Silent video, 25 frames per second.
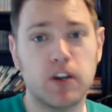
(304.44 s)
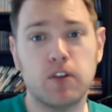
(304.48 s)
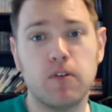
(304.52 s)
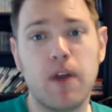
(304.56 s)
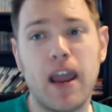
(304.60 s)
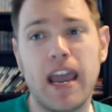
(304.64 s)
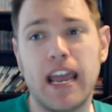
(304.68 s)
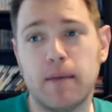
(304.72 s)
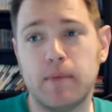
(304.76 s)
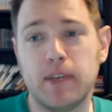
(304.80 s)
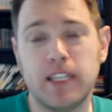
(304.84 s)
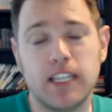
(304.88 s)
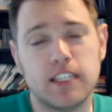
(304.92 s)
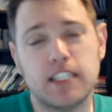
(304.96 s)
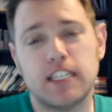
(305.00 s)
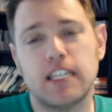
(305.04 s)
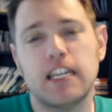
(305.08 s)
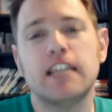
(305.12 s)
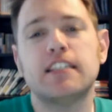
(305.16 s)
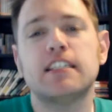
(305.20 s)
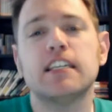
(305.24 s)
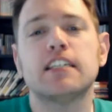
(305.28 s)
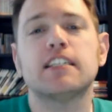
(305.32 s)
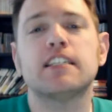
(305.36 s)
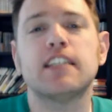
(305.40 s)
were great. I mean, it's
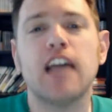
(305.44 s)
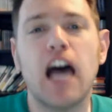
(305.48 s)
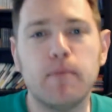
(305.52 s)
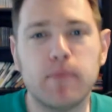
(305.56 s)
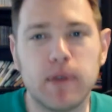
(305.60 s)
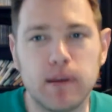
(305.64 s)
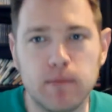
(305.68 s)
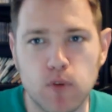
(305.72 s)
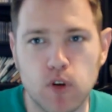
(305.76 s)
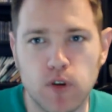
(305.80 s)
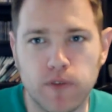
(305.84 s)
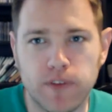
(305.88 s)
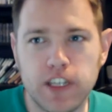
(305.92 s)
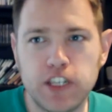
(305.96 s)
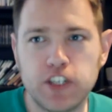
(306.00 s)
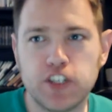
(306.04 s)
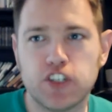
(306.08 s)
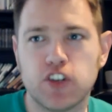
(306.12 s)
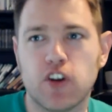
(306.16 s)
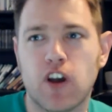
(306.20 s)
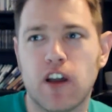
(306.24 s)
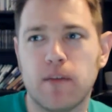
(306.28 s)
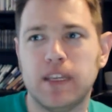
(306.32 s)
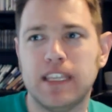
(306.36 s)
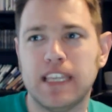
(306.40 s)
a zombie movie,
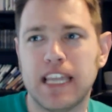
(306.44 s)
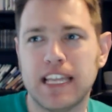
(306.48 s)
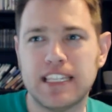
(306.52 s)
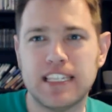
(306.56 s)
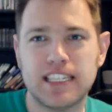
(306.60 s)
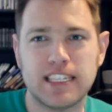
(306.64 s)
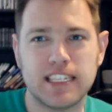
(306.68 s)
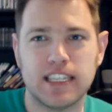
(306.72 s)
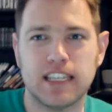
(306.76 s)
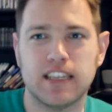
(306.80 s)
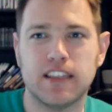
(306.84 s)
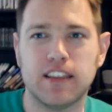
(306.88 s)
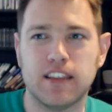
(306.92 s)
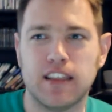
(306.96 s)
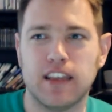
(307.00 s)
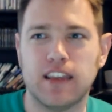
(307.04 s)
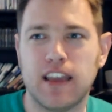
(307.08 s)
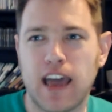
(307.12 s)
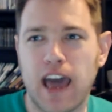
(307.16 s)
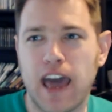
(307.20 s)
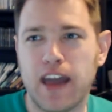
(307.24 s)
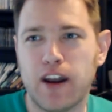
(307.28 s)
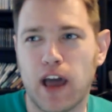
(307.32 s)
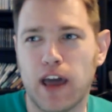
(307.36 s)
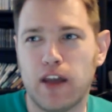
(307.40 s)
so I mean, I
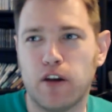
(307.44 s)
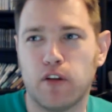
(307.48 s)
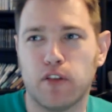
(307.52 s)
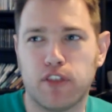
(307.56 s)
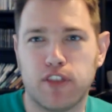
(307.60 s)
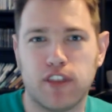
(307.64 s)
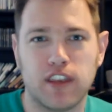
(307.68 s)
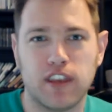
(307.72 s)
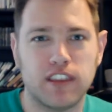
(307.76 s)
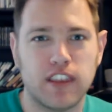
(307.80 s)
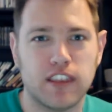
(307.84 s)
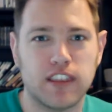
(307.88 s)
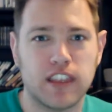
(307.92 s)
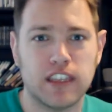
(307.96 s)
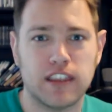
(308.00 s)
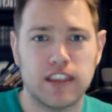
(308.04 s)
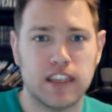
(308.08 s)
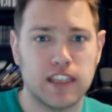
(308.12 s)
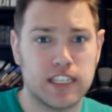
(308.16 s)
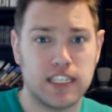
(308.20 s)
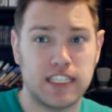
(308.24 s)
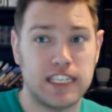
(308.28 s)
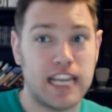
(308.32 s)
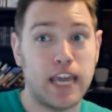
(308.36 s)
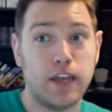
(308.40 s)
don't think that
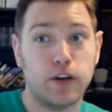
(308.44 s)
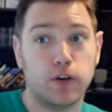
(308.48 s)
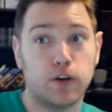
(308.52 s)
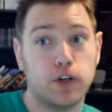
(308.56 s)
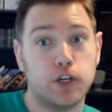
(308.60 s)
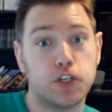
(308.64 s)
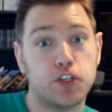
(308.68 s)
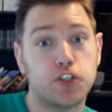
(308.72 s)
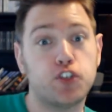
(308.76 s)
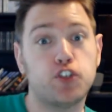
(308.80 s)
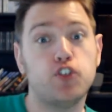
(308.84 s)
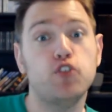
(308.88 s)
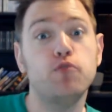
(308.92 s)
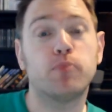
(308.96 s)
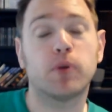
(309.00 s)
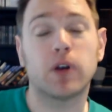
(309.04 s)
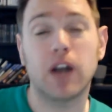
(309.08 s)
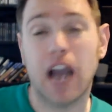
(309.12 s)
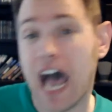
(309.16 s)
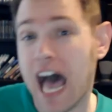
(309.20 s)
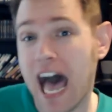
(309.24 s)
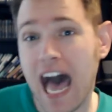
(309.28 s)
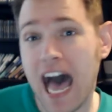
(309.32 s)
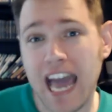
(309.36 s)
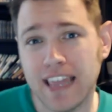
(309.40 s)
the standard is
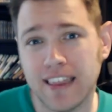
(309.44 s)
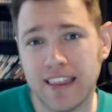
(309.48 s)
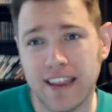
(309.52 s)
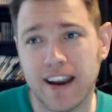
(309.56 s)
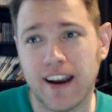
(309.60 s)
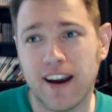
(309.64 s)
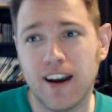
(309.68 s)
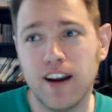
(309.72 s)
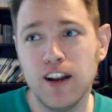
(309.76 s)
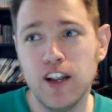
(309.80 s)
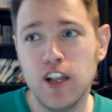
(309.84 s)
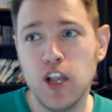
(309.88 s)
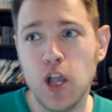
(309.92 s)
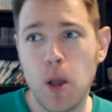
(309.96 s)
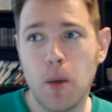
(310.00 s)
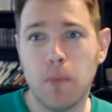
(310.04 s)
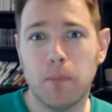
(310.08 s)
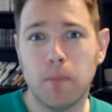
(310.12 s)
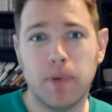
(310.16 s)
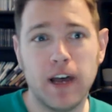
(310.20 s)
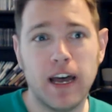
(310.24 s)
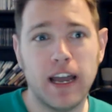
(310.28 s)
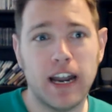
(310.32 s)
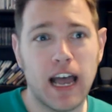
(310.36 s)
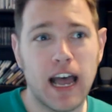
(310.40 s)
super high there.
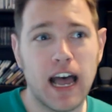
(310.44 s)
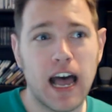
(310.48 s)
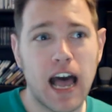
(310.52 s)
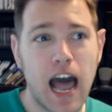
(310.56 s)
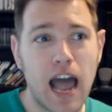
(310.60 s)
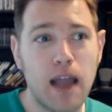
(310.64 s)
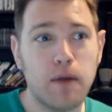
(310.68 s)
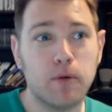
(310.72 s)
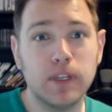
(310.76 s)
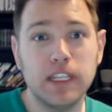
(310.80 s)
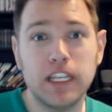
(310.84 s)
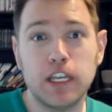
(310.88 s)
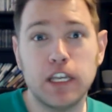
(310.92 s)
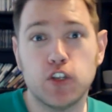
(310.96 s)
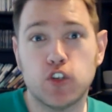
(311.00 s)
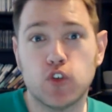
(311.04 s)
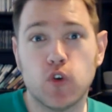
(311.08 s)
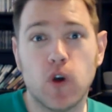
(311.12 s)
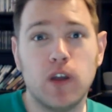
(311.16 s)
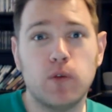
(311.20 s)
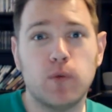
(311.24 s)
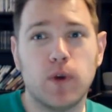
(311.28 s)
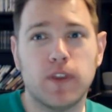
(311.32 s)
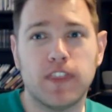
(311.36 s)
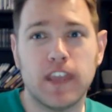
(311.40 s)
But I really
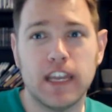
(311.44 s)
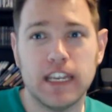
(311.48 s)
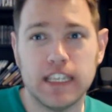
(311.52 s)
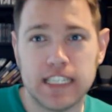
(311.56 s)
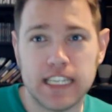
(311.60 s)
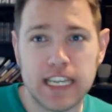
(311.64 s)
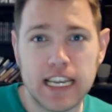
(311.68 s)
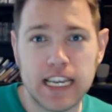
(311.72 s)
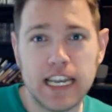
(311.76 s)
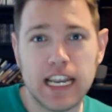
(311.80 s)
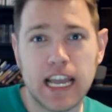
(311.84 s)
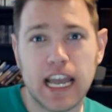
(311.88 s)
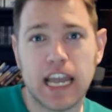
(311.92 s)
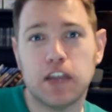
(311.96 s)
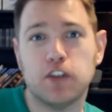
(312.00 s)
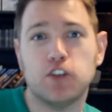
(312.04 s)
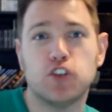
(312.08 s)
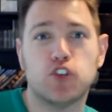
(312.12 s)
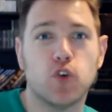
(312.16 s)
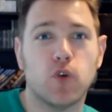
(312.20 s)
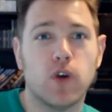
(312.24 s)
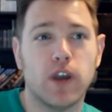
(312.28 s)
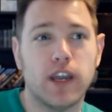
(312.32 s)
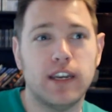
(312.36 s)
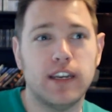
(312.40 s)
enjoyed what they did. I
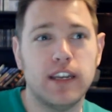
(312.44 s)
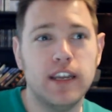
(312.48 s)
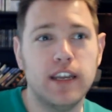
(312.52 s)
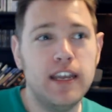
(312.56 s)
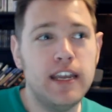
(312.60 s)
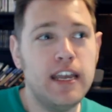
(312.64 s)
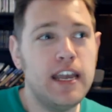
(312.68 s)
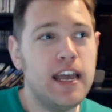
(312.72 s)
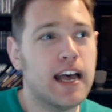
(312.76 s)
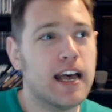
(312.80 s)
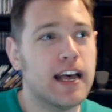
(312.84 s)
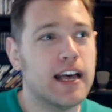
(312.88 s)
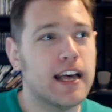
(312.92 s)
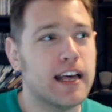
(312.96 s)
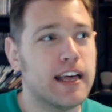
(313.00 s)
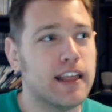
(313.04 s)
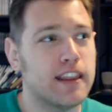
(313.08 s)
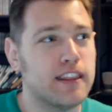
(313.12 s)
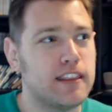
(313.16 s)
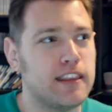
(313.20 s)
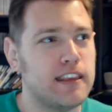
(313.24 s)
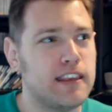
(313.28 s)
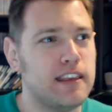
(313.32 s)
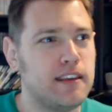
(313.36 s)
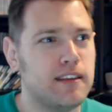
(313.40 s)
enjoyed
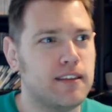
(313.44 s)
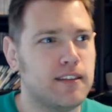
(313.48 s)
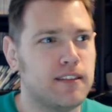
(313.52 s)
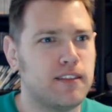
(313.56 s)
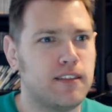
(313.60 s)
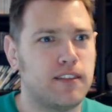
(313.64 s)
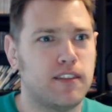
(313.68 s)
the